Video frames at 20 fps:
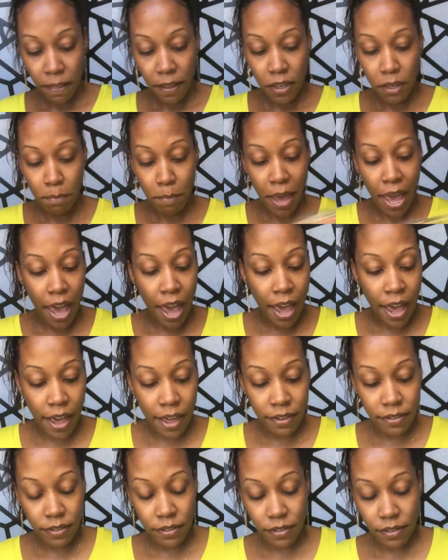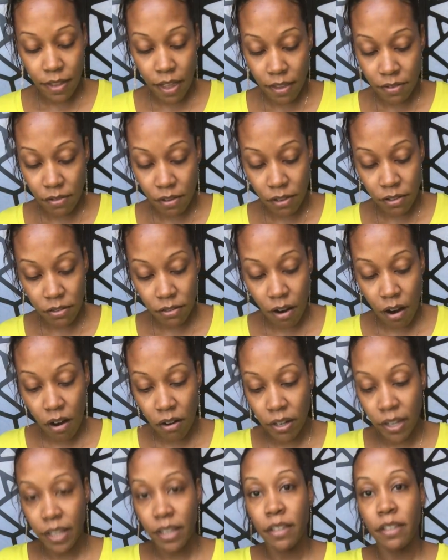in the past, that's all this
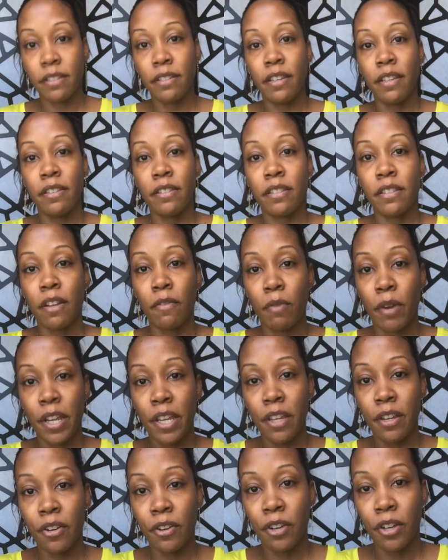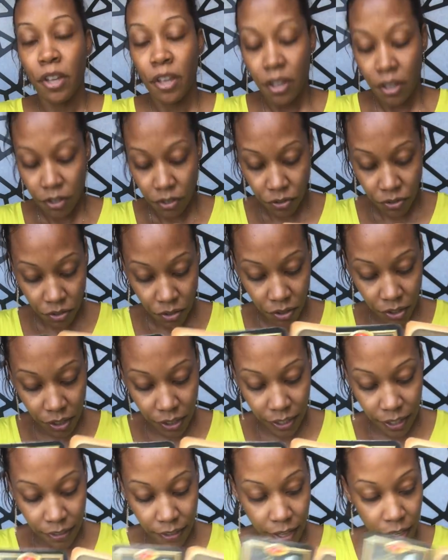heartache and stuff right here. You're starting to
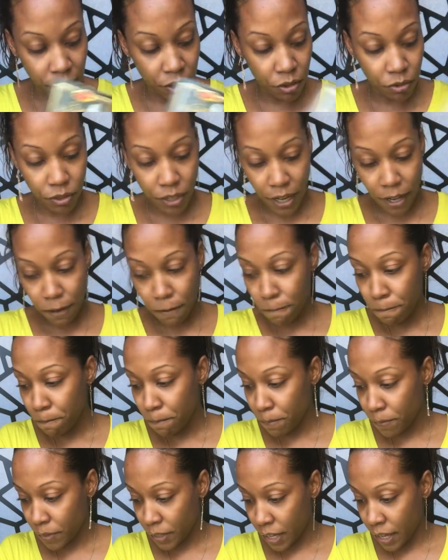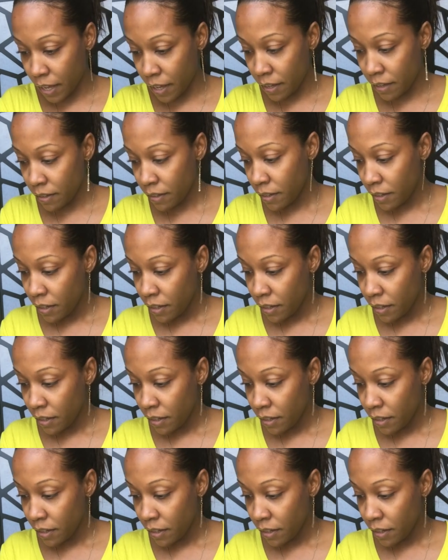let that go now, okay?